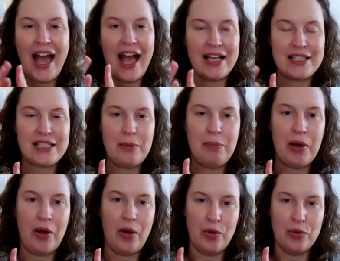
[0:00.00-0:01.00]
as
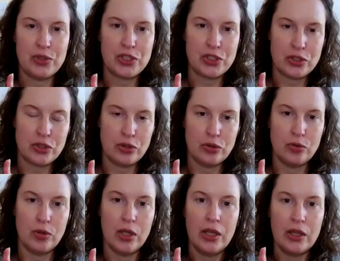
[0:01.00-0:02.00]
opposed to